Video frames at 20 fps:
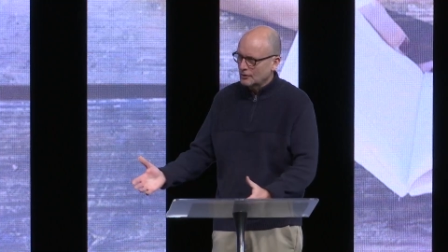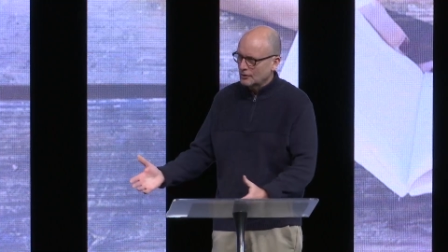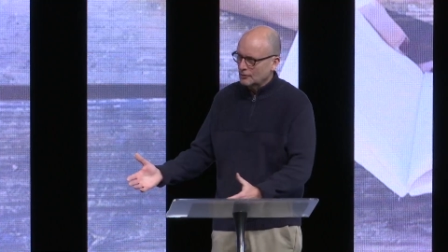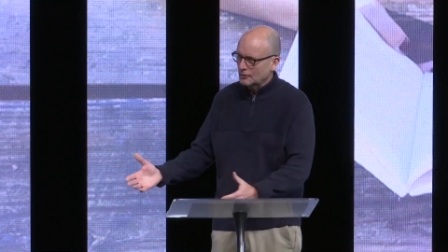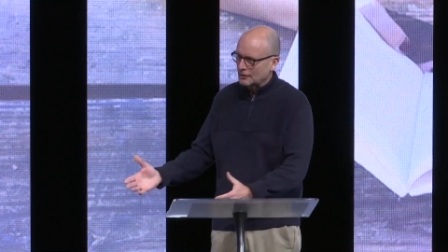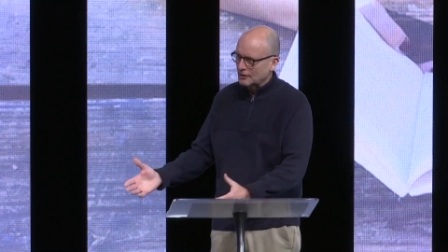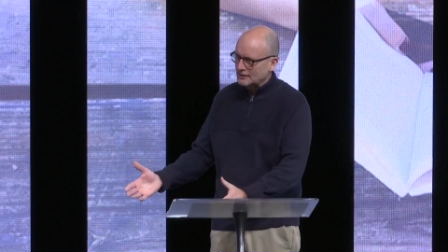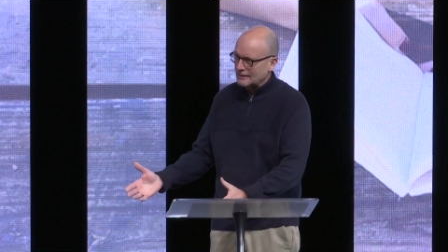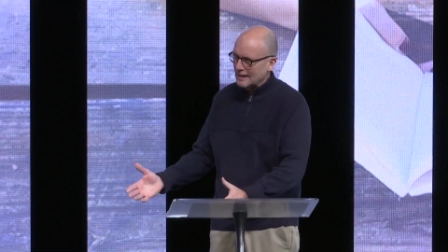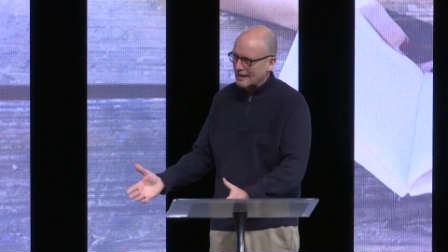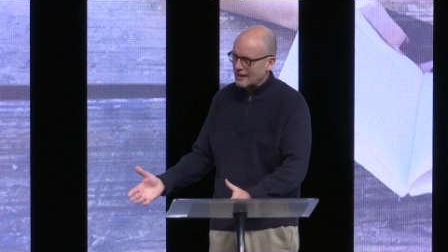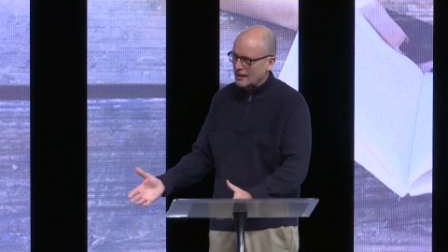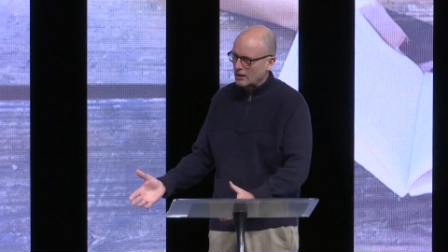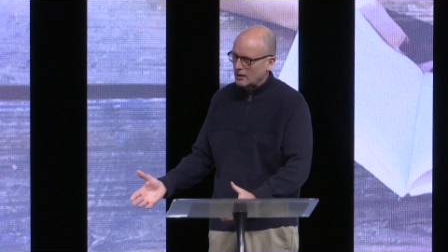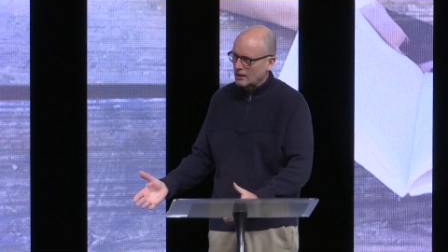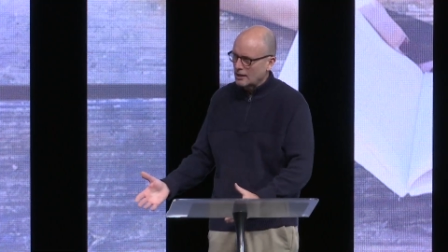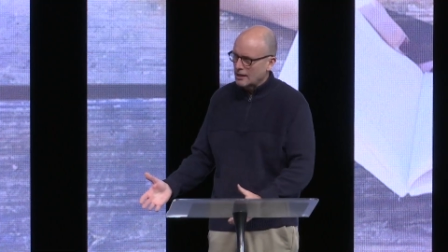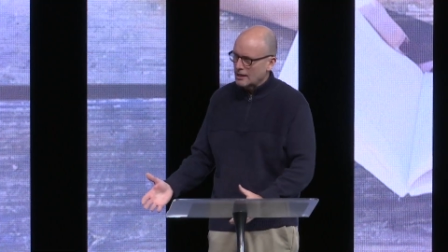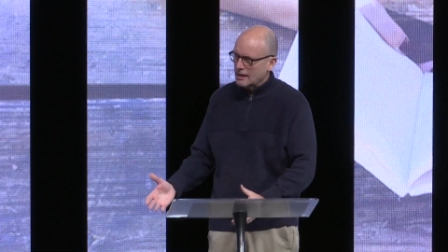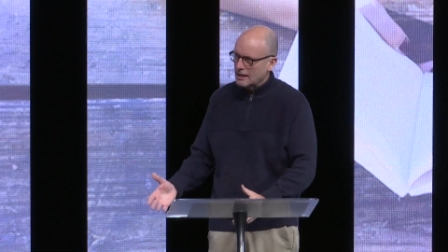with a
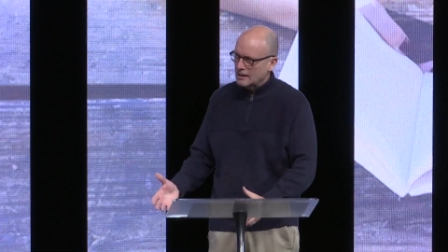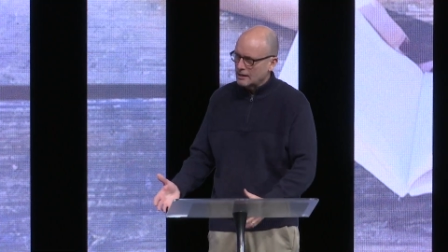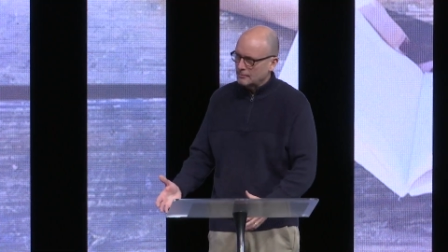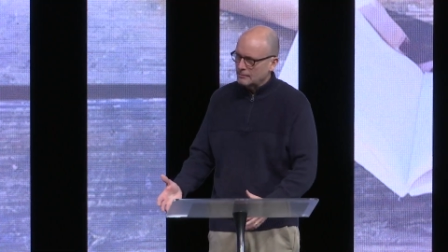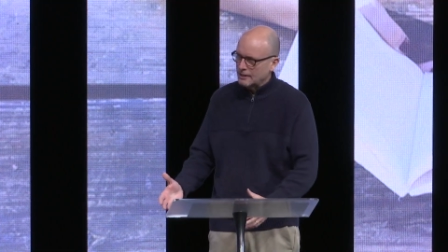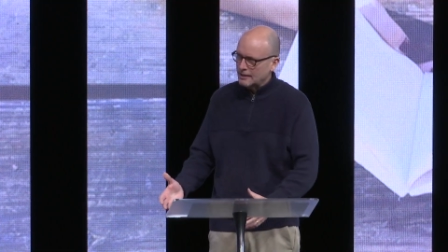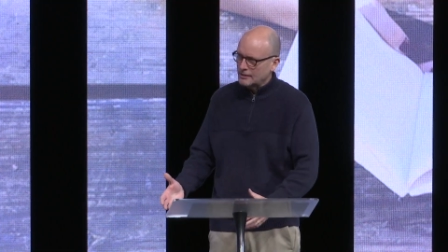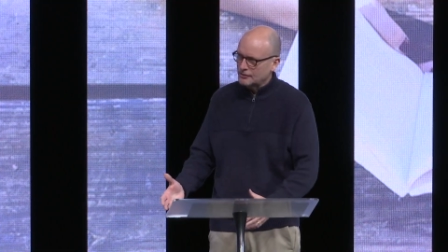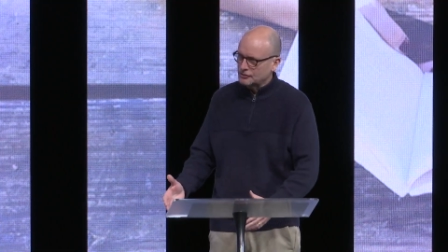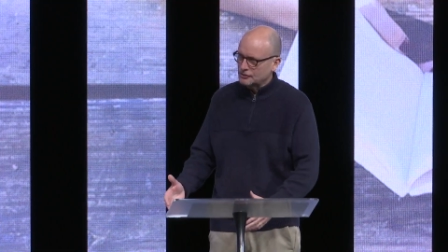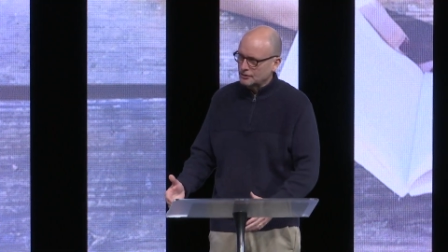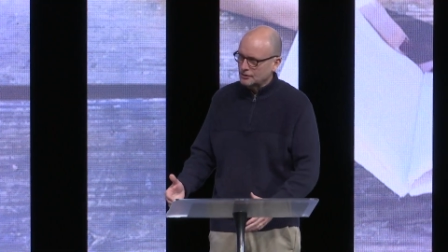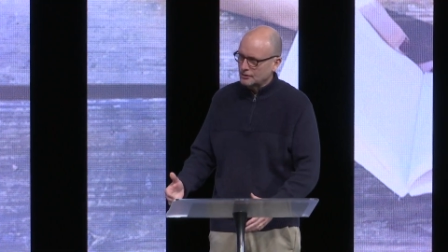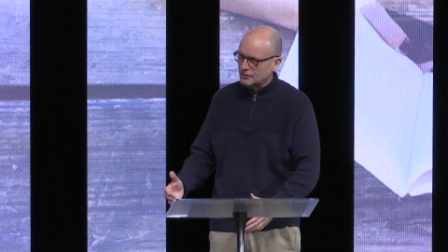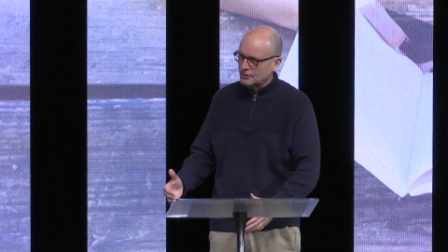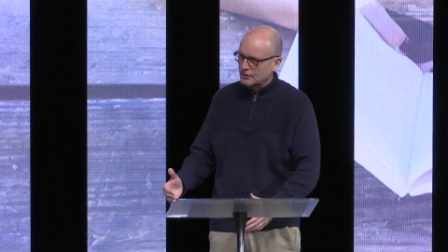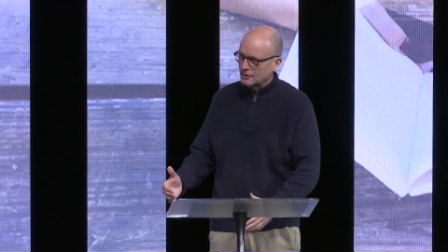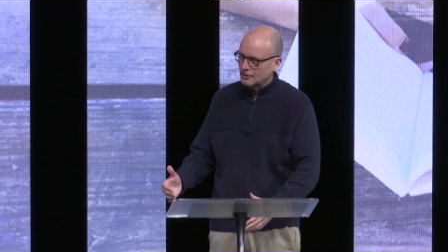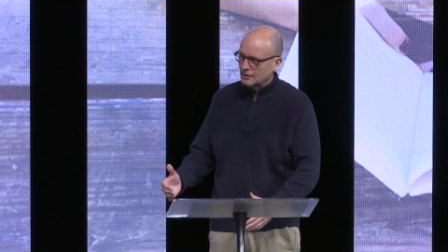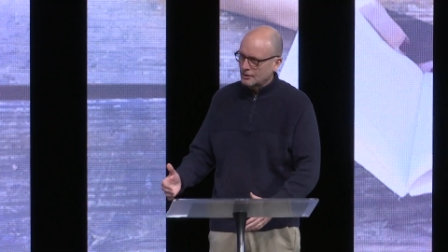towel and a basin